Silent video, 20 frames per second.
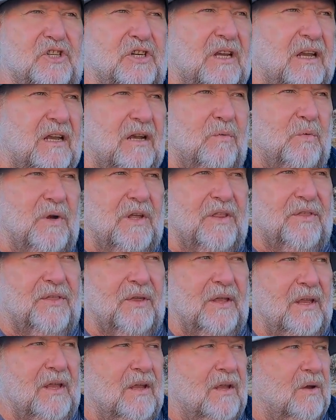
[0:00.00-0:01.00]
jig
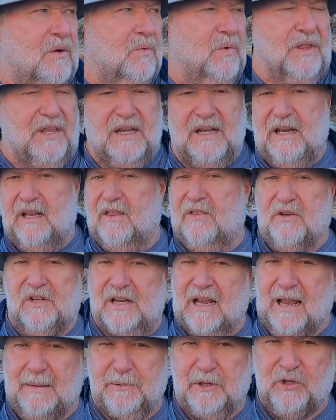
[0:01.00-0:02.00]
with any other
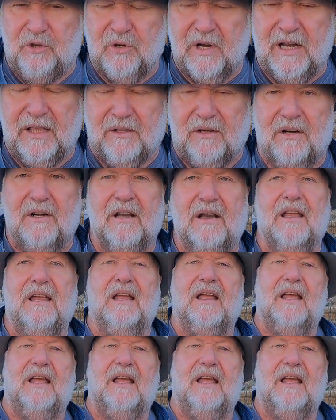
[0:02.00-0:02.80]
type of trailer.